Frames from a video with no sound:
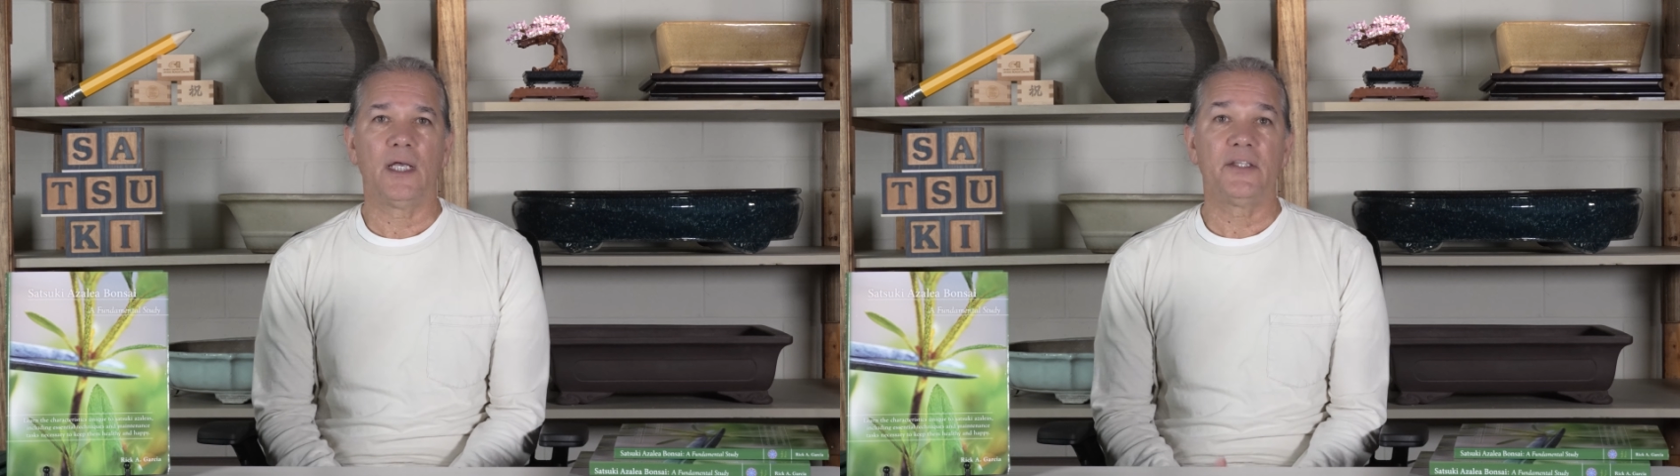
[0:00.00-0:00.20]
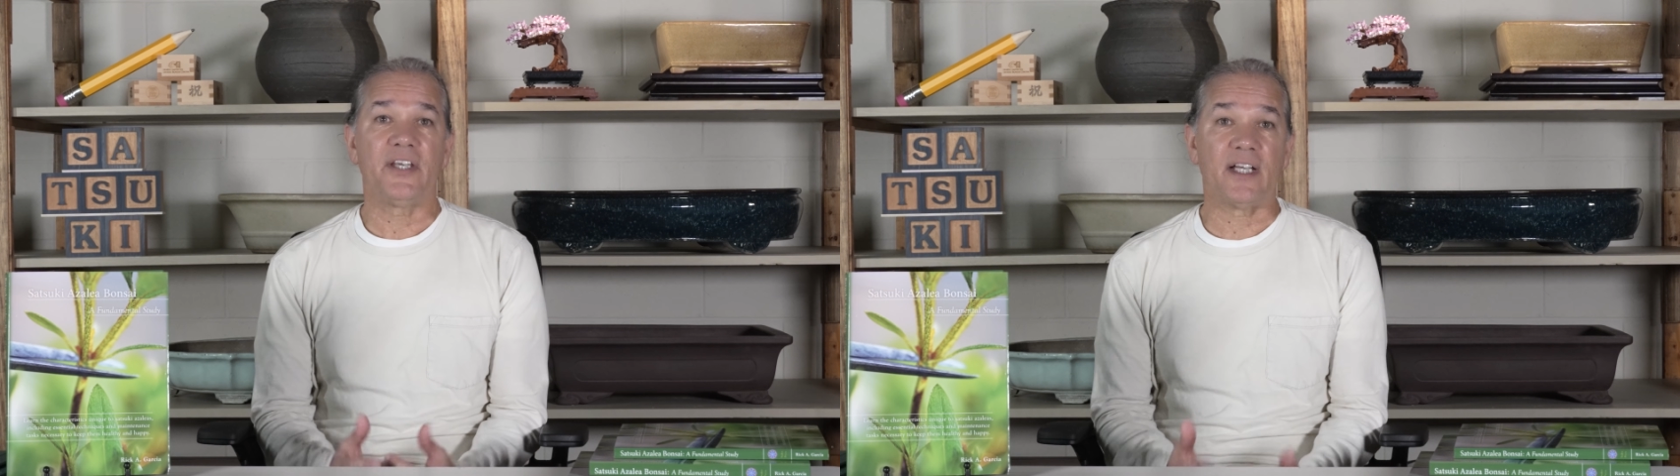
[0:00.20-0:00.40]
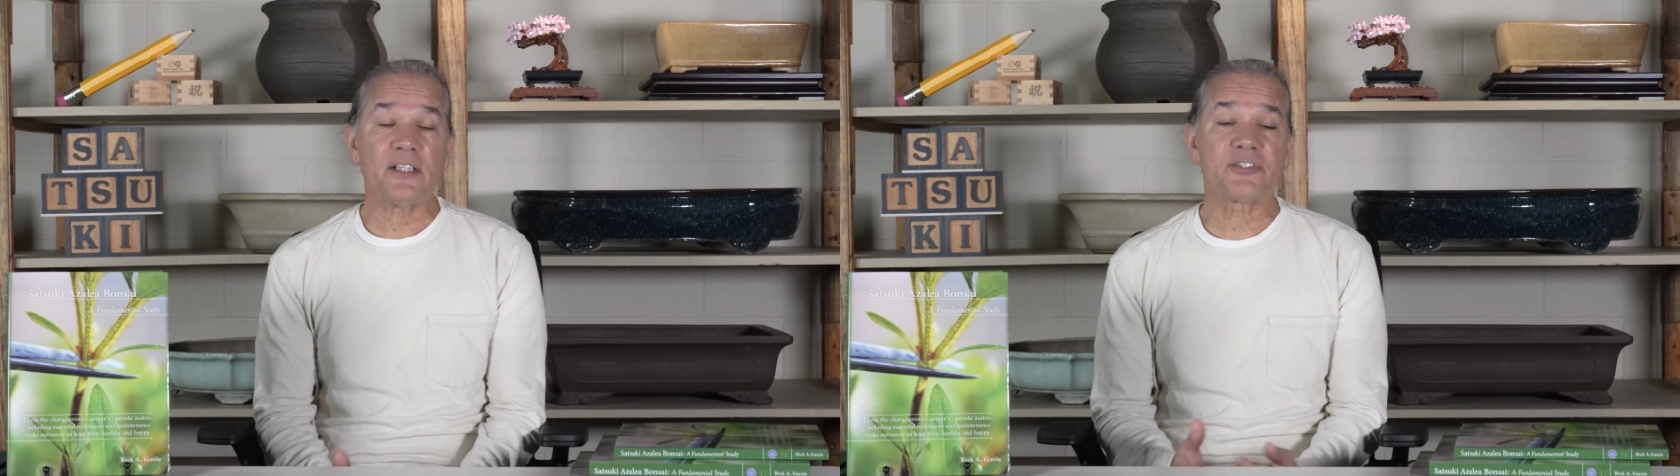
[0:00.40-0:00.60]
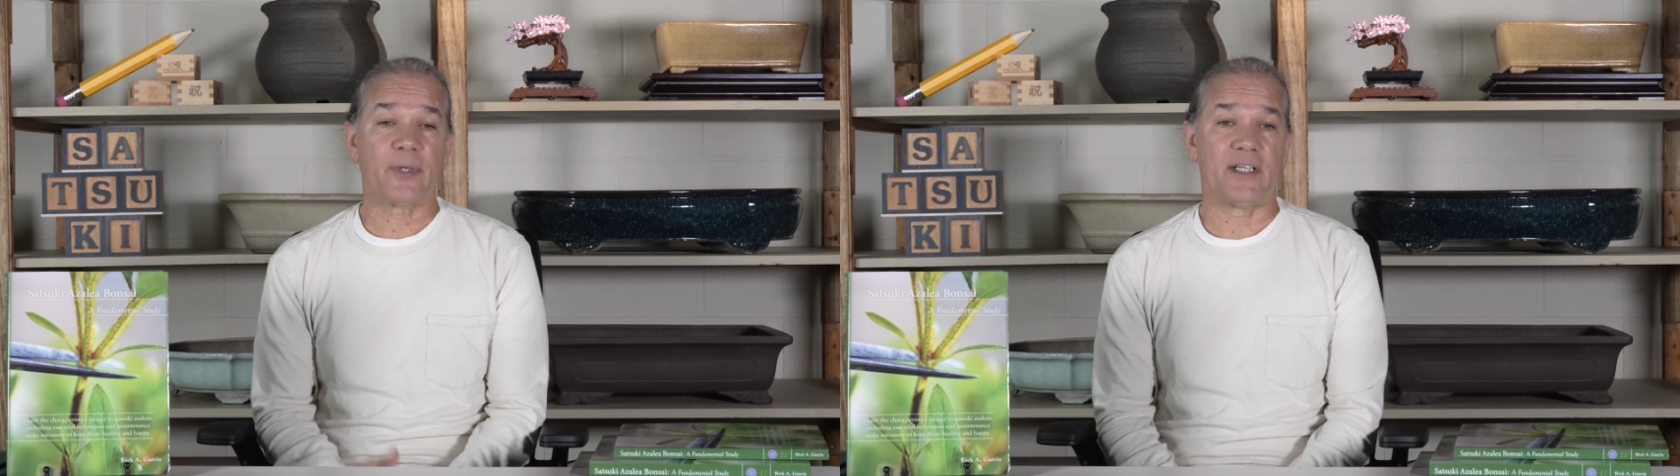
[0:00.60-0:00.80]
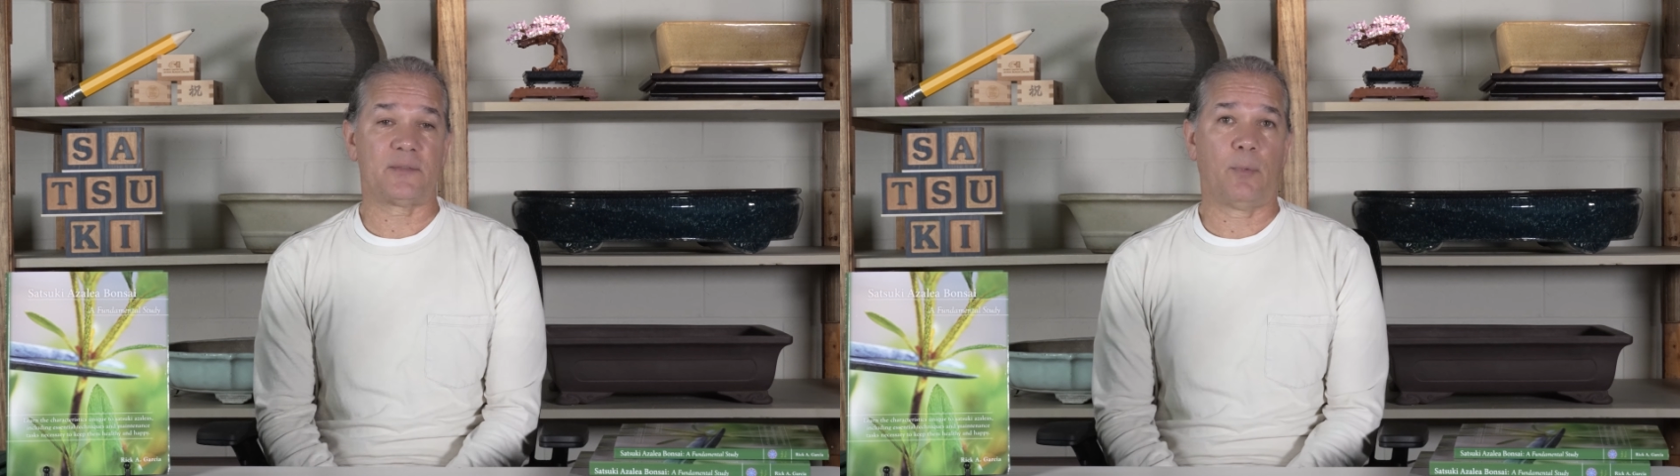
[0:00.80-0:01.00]
To
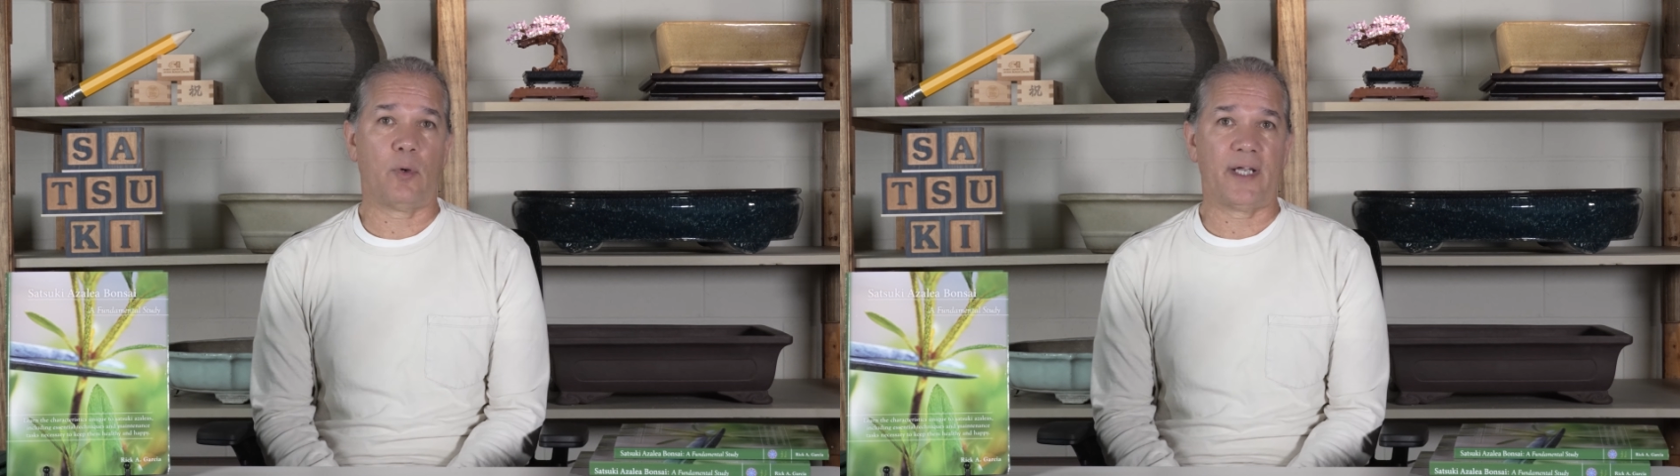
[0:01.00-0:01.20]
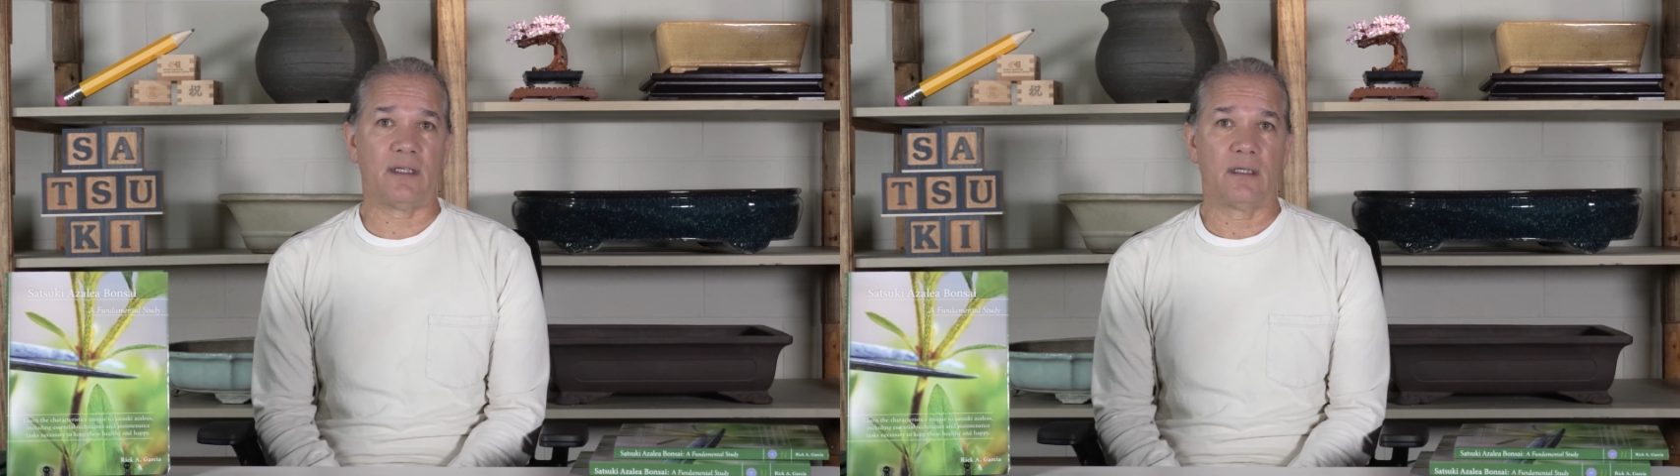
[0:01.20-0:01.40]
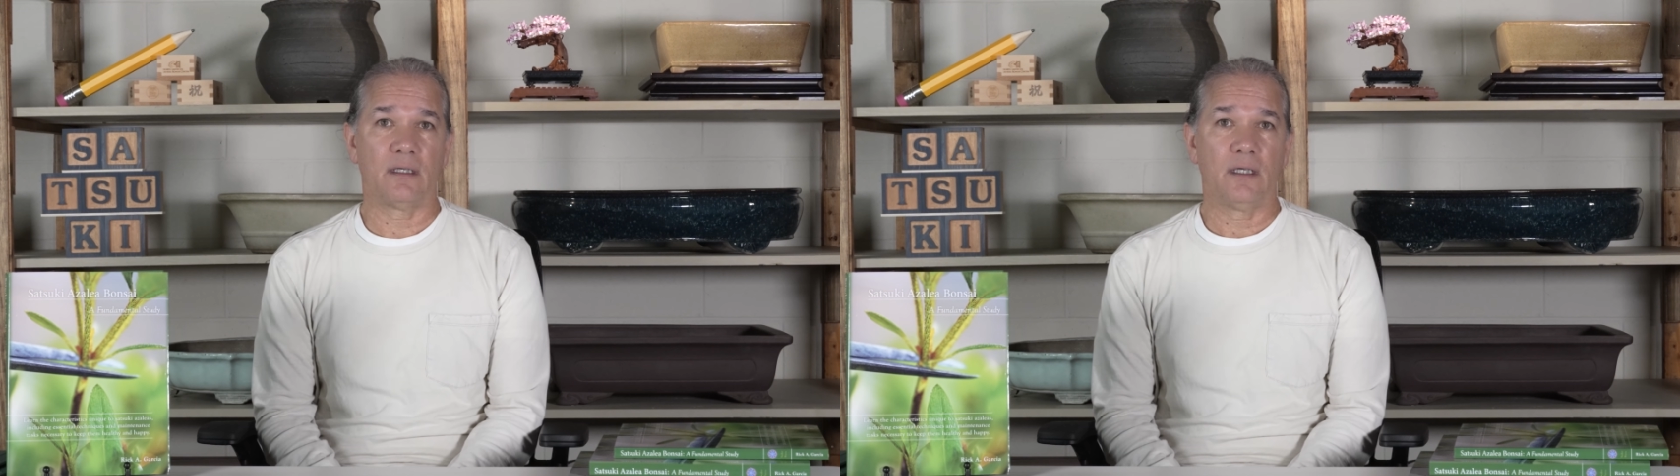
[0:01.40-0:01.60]
illustrate his point,